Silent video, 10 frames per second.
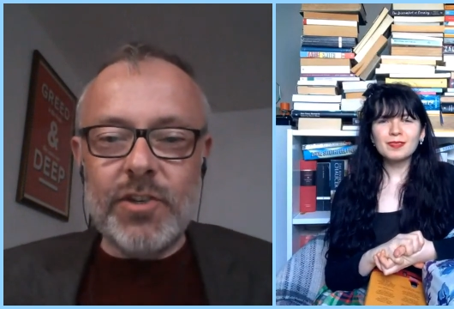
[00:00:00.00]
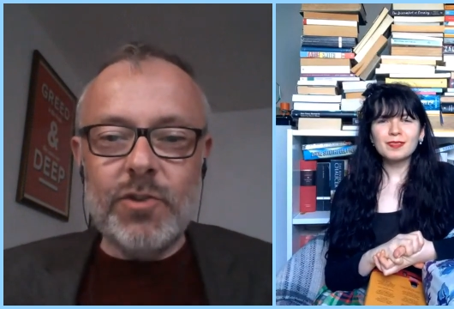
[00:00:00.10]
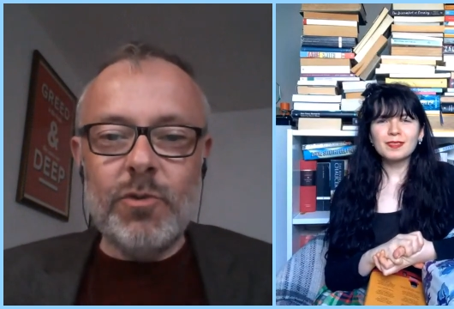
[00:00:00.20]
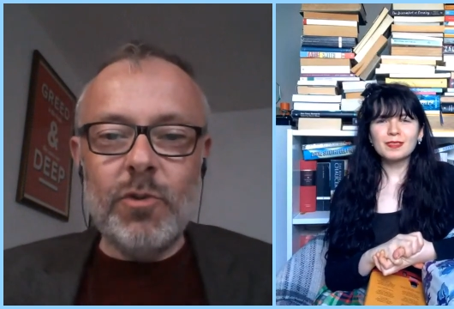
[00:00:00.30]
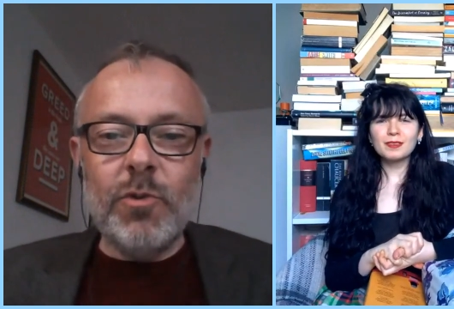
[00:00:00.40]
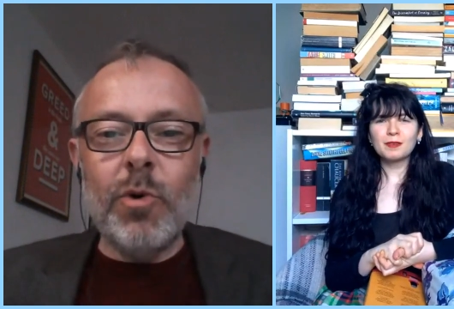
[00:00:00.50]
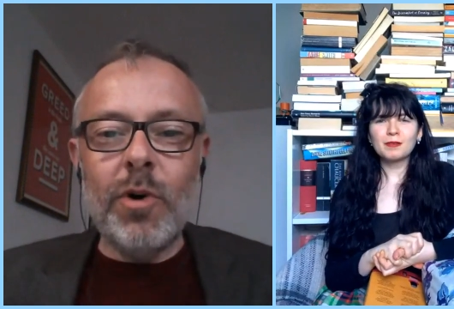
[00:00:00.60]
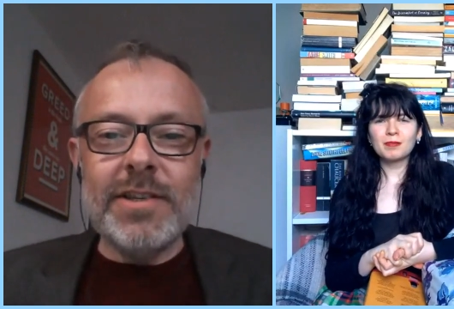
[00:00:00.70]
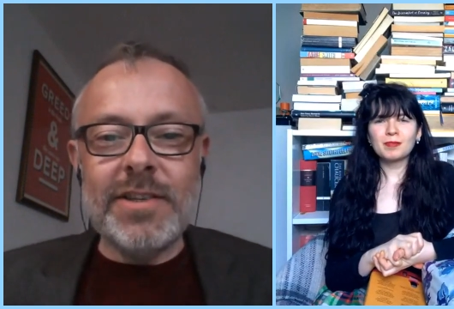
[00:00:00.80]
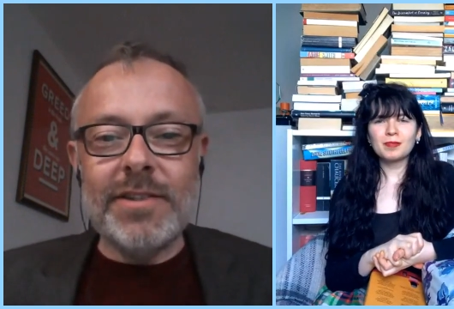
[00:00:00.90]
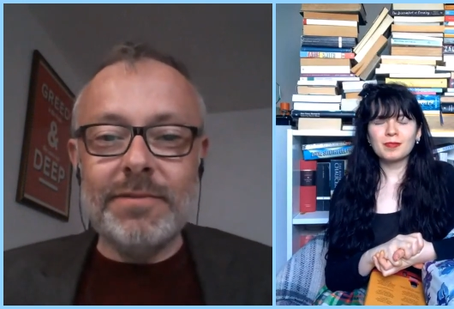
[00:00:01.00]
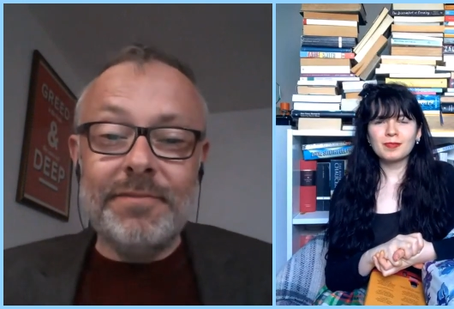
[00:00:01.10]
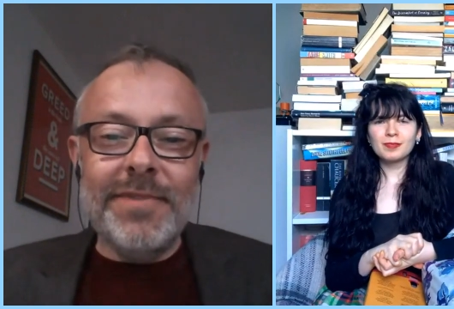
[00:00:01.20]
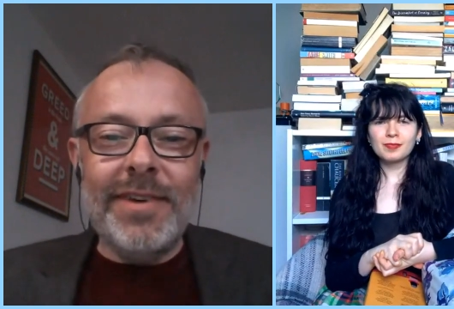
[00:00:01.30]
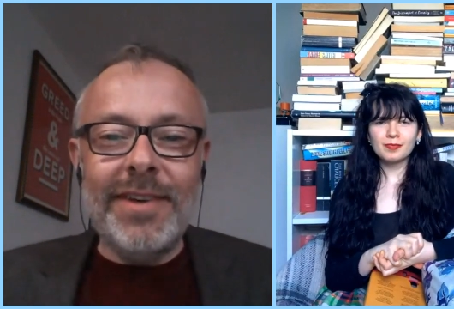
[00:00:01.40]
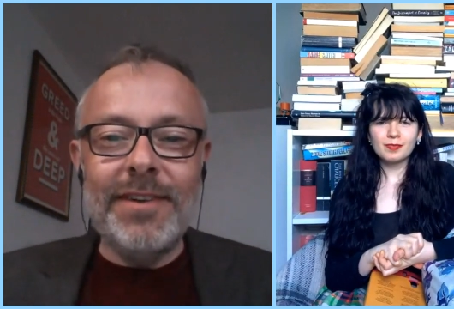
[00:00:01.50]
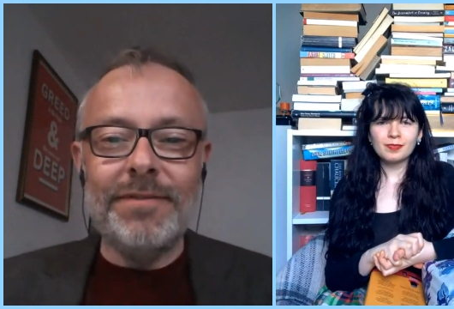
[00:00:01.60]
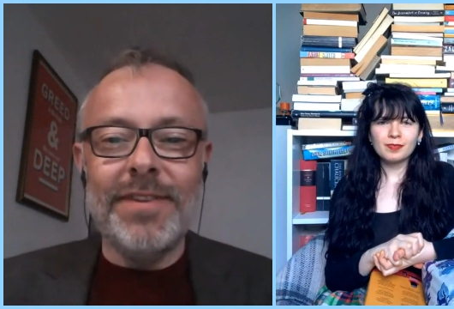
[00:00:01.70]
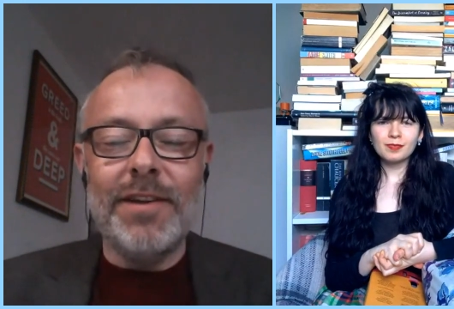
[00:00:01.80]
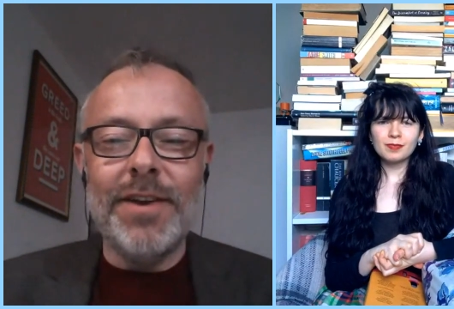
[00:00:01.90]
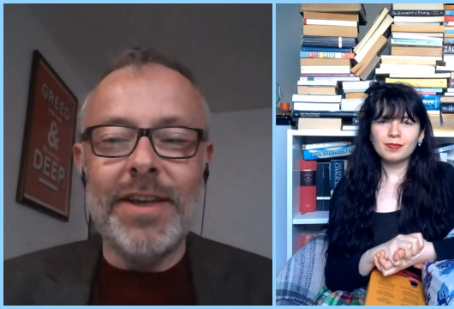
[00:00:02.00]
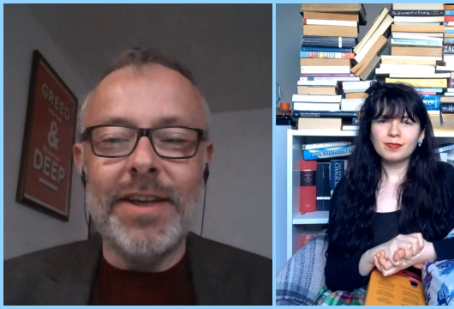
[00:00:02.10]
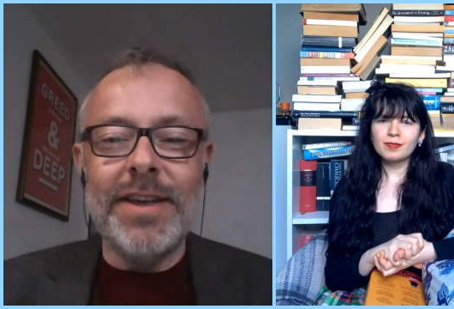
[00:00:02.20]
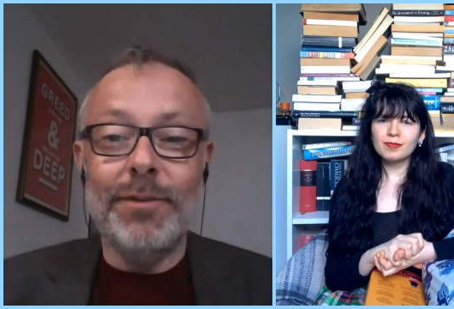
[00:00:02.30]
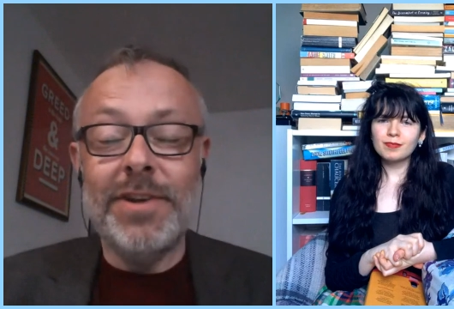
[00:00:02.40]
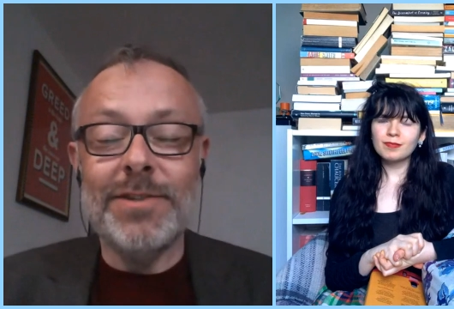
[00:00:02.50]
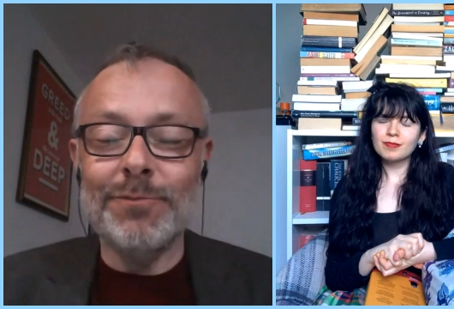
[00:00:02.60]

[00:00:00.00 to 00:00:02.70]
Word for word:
Speaker 1: to what is in theory, the